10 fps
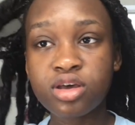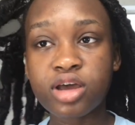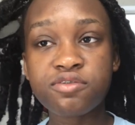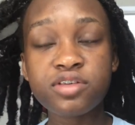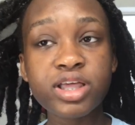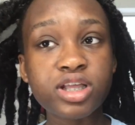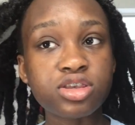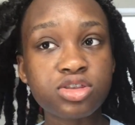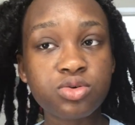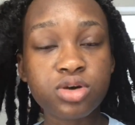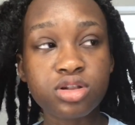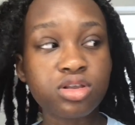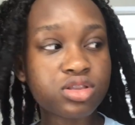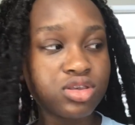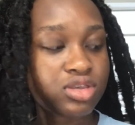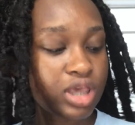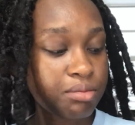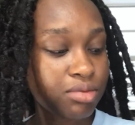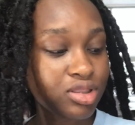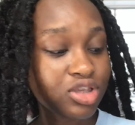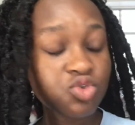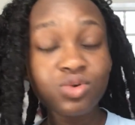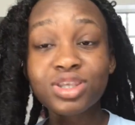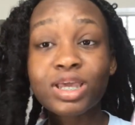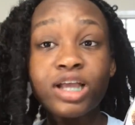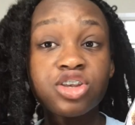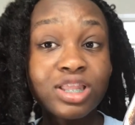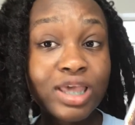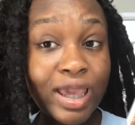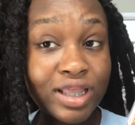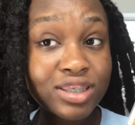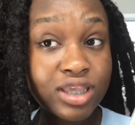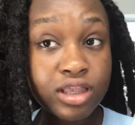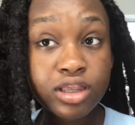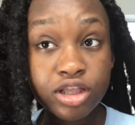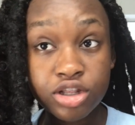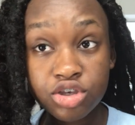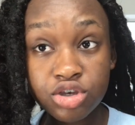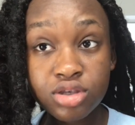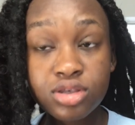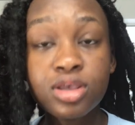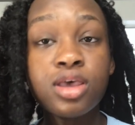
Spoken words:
I feel like it's still gonna look the same, but this one is actually 18 inches,